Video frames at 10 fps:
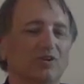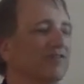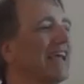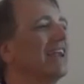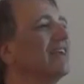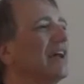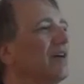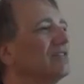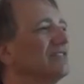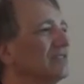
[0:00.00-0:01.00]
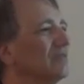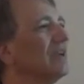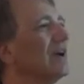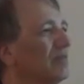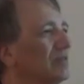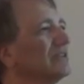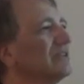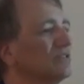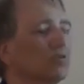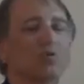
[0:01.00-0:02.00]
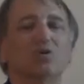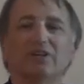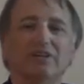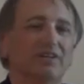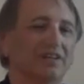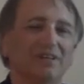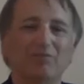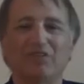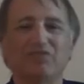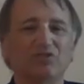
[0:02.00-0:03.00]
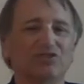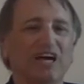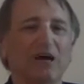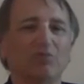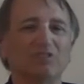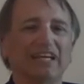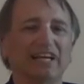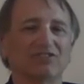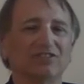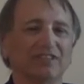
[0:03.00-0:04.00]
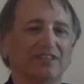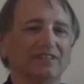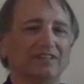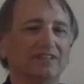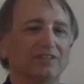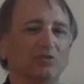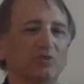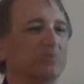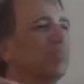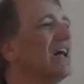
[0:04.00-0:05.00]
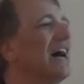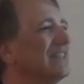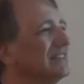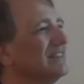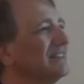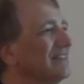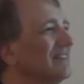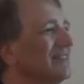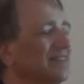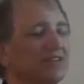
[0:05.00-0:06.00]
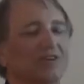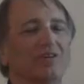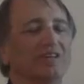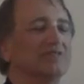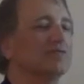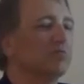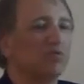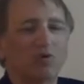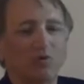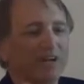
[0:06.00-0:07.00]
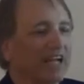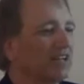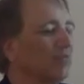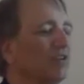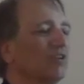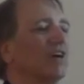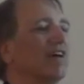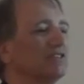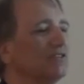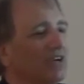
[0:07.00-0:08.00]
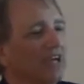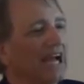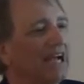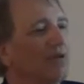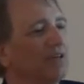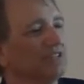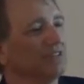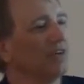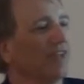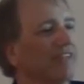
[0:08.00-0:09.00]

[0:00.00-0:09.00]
sort of data analysis when I was in school. my first job was actually doing plots, and you know, this was before we had computer graphics. So I always, you know,